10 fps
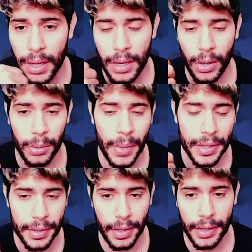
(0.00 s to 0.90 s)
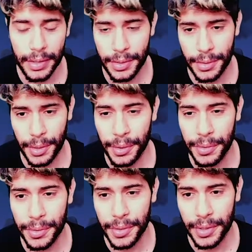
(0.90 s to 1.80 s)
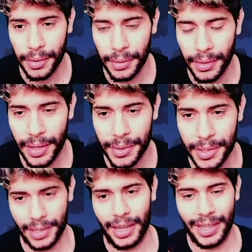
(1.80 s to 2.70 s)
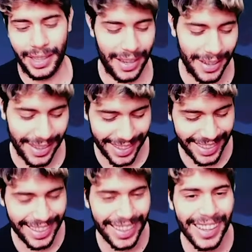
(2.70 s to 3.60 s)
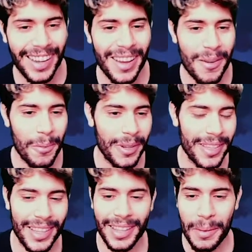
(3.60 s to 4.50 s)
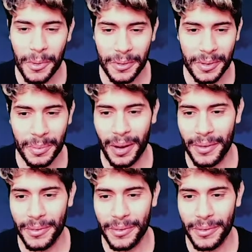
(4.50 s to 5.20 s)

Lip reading: on my side it's Thunderous, on their side what is the name of this pipe?